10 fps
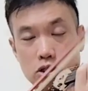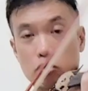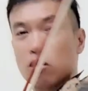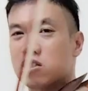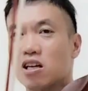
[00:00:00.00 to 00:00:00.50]

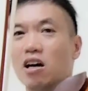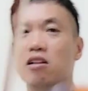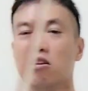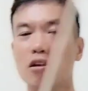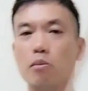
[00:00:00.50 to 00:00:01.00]
So it's
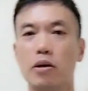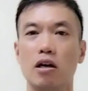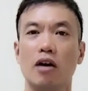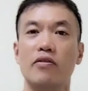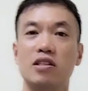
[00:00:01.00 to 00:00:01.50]
a little
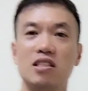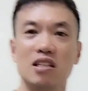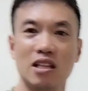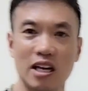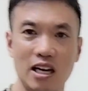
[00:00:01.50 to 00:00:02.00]
bit of a
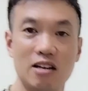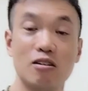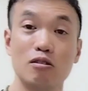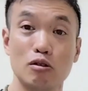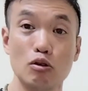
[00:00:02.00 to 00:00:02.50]

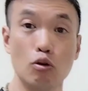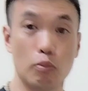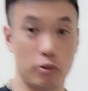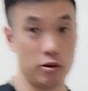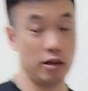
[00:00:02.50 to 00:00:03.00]
delayed
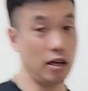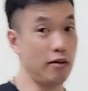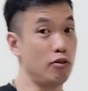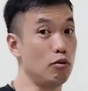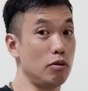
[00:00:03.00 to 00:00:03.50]
loop,
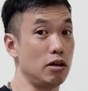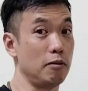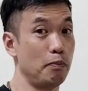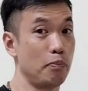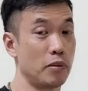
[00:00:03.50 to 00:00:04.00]
if you
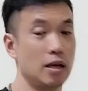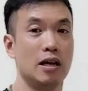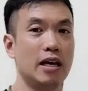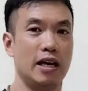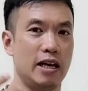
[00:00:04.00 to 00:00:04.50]
will.
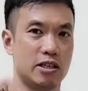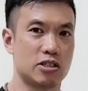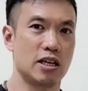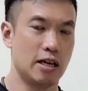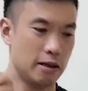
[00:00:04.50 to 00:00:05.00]

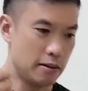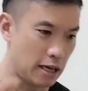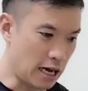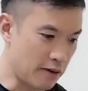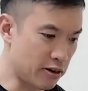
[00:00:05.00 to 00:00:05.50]
It's
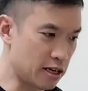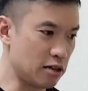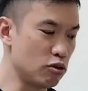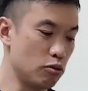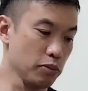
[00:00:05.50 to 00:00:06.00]
having
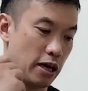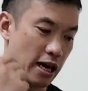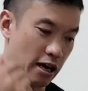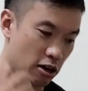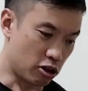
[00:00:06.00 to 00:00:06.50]
that loop
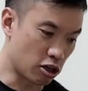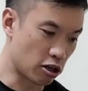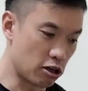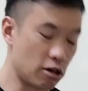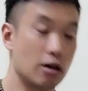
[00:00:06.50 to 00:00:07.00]

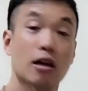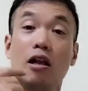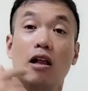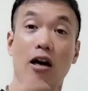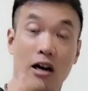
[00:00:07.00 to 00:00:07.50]

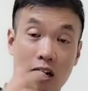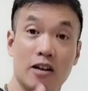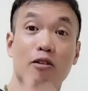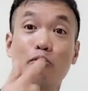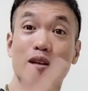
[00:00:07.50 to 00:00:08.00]
occur
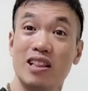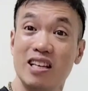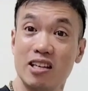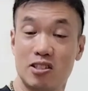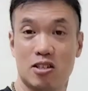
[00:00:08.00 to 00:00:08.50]
on the
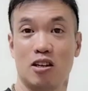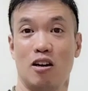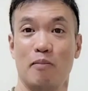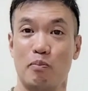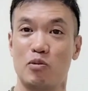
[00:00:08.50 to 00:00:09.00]

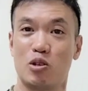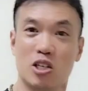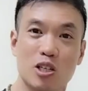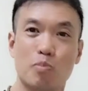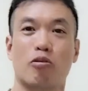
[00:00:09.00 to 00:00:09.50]
release
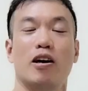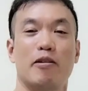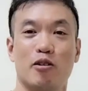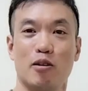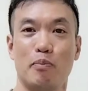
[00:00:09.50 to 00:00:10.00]
just
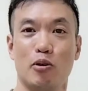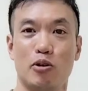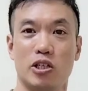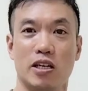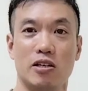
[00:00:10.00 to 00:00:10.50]
prior to the
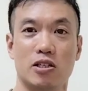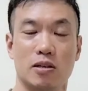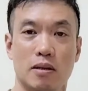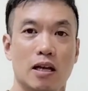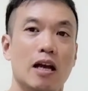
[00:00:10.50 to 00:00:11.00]
bow
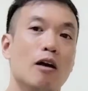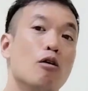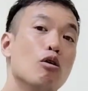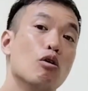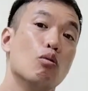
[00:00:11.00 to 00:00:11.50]
change.
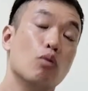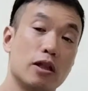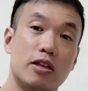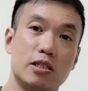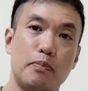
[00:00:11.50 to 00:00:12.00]

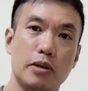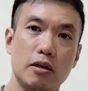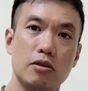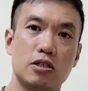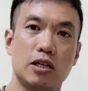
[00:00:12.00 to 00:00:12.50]
What this
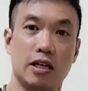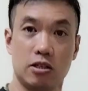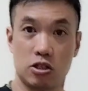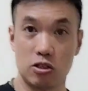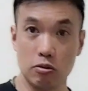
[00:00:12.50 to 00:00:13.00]
builds
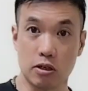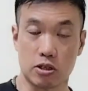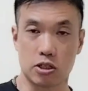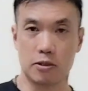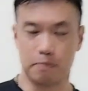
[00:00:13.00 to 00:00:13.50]
in
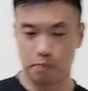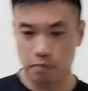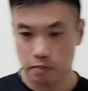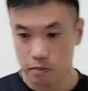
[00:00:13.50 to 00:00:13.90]
students